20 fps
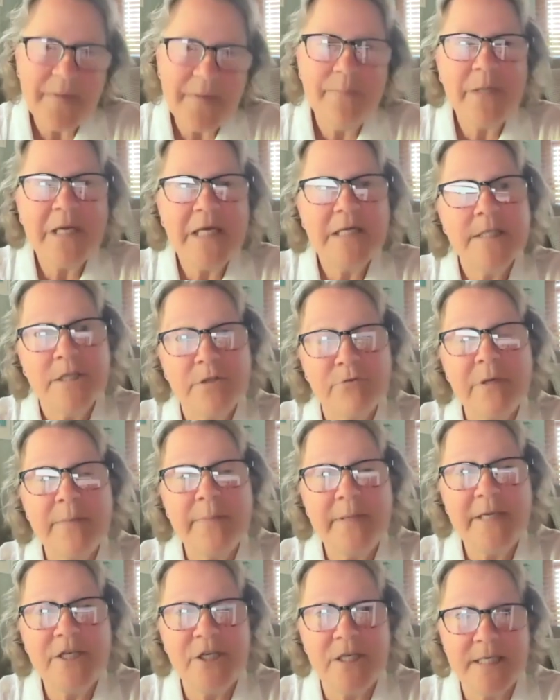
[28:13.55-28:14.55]
because
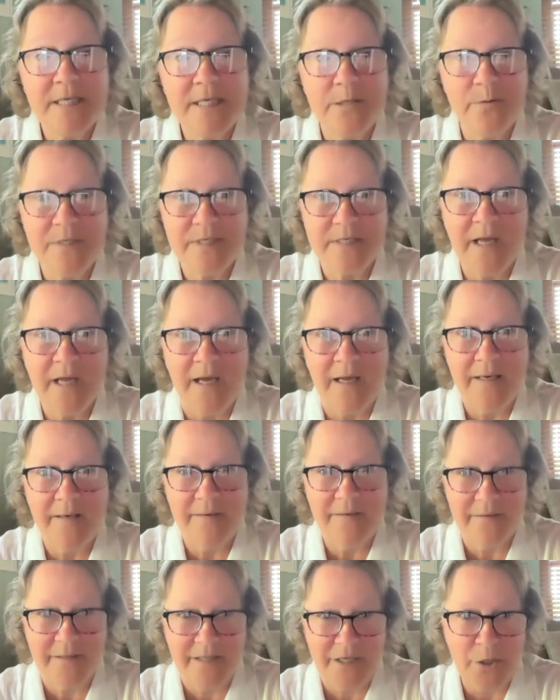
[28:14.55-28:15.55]
3PGC was not
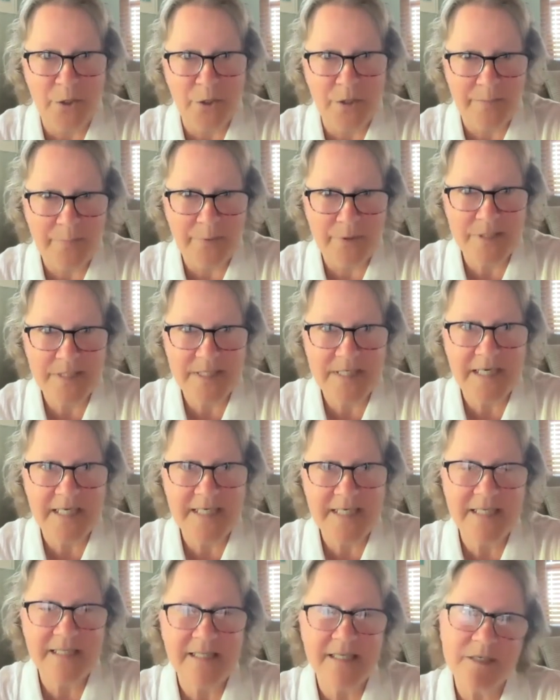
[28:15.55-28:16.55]
the only person I
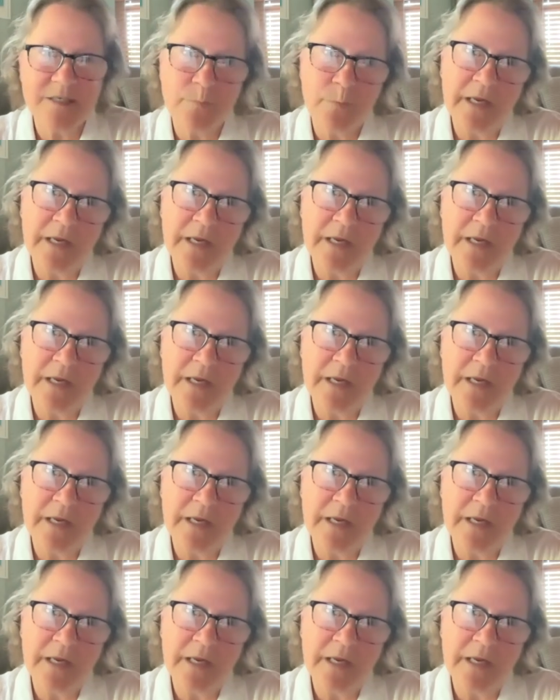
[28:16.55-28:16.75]
did this.